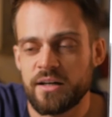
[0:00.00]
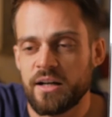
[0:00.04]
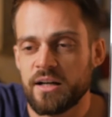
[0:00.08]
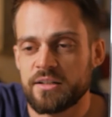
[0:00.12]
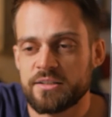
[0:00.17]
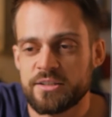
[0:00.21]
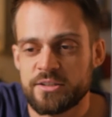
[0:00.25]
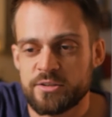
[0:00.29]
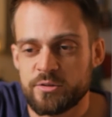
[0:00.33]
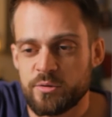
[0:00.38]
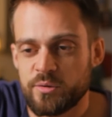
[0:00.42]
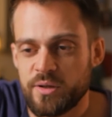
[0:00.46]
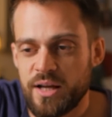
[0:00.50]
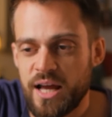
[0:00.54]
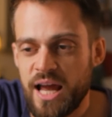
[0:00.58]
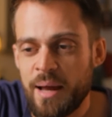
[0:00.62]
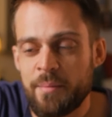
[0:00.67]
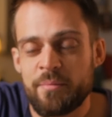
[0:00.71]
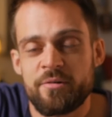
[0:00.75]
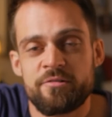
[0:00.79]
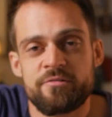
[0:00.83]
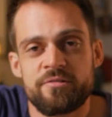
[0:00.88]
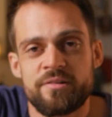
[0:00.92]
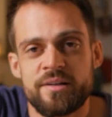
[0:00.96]
An artist called
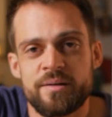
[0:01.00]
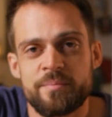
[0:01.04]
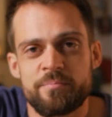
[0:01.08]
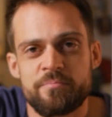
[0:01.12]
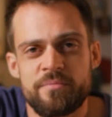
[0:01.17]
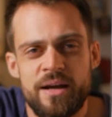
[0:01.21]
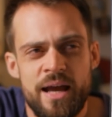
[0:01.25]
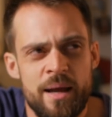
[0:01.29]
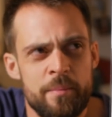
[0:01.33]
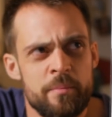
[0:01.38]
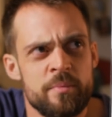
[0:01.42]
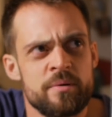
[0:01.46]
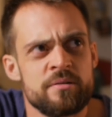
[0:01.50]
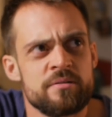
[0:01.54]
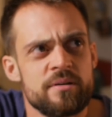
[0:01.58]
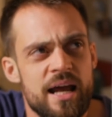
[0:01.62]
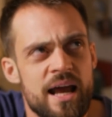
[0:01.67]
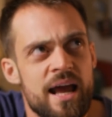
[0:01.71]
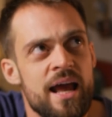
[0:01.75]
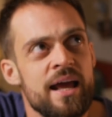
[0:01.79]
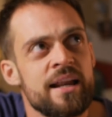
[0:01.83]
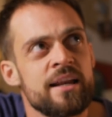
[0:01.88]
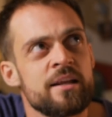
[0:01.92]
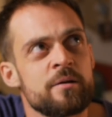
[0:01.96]

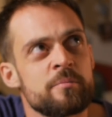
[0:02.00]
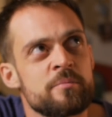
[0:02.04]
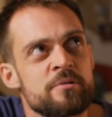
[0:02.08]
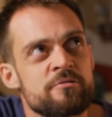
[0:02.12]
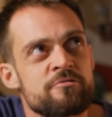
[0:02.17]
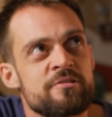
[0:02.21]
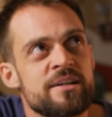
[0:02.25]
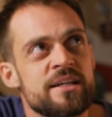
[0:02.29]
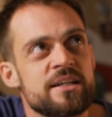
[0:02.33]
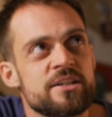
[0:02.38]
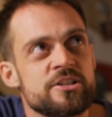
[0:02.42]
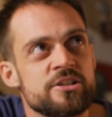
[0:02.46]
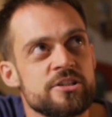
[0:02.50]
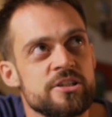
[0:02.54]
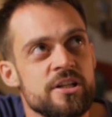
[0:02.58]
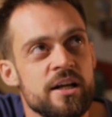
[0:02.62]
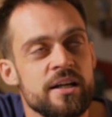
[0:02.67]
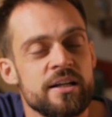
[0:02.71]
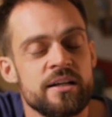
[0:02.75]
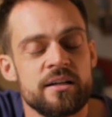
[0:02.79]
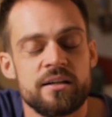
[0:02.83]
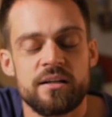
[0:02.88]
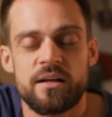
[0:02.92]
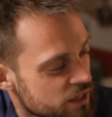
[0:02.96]
Anna Maria
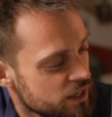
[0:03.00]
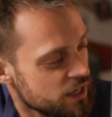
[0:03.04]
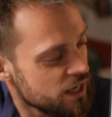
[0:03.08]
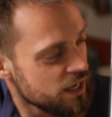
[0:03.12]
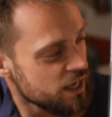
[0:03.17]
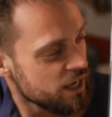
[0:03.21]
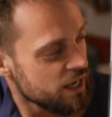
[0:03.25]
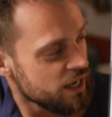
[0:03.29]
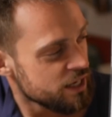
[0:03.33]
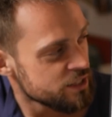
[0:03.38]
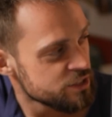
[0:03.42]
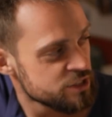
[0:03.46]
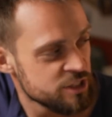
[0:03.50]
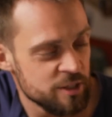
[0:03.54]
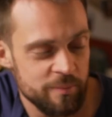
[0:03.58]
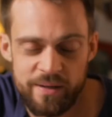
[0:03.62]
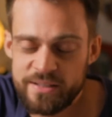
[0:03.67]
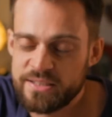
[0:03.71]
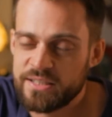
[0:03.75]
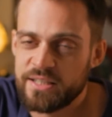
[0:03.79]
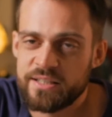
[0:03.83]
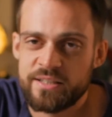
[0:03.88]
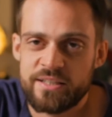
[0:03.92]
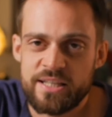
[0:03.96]
Schneider. And she
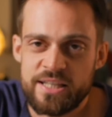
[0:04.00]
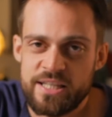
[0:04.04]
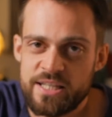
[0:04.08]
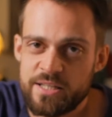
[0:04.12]
basically did